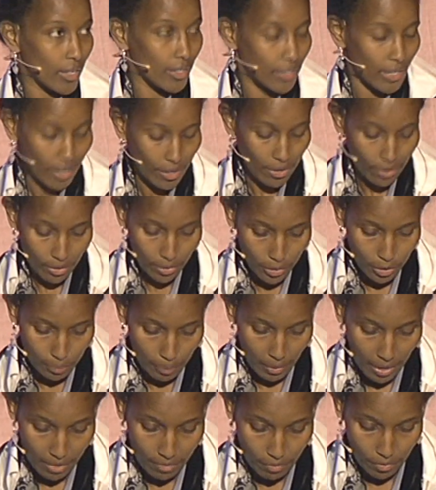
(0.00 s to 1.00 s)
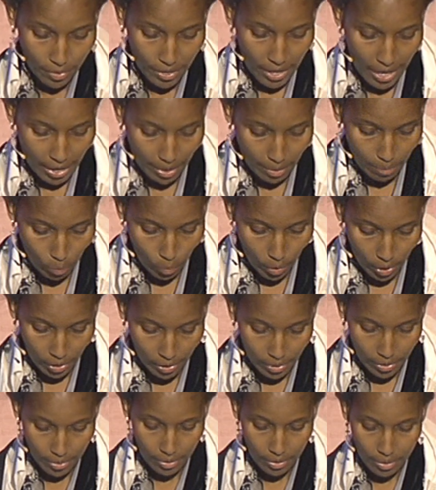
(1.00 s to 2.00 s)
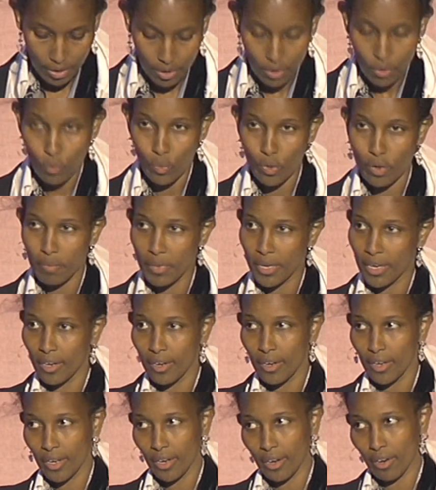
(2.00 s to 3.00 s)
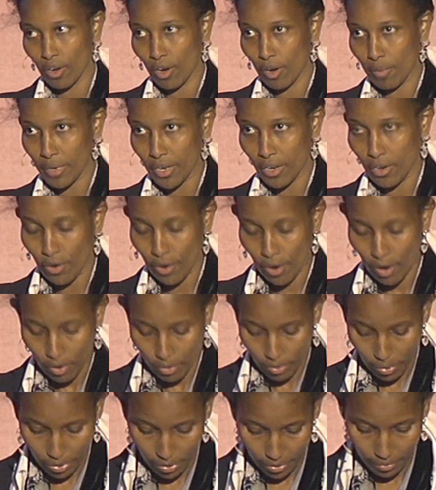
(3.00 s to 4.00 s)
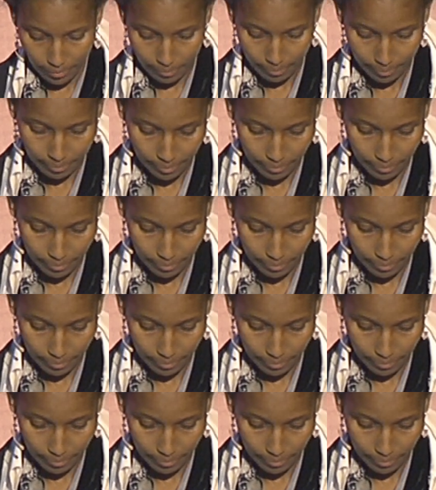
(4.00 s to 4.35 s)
a secular spring for the Arab world would mean economic growth